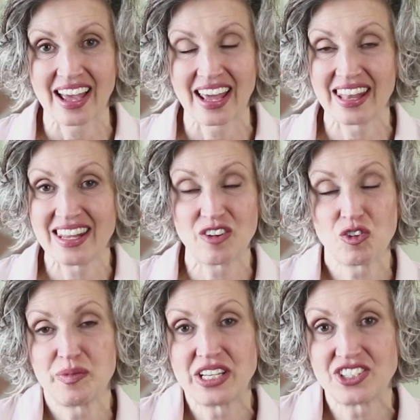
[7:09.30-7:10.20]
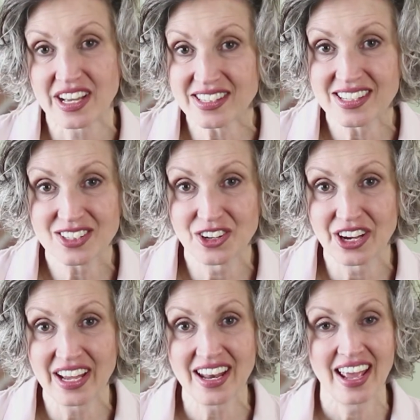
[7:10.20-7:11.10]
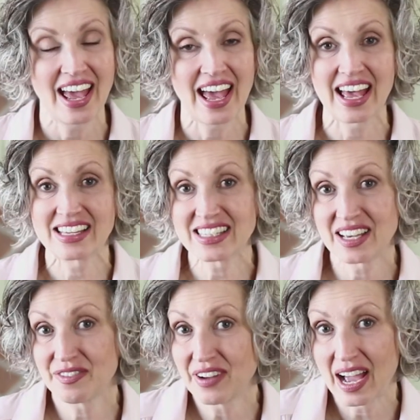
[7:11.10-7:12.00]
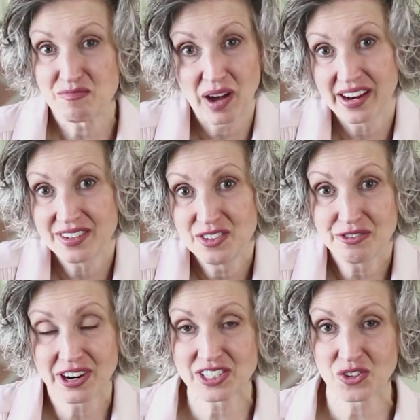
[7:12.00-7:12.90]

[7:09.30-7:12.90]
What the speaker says: and it would be just as good as if I bought a new front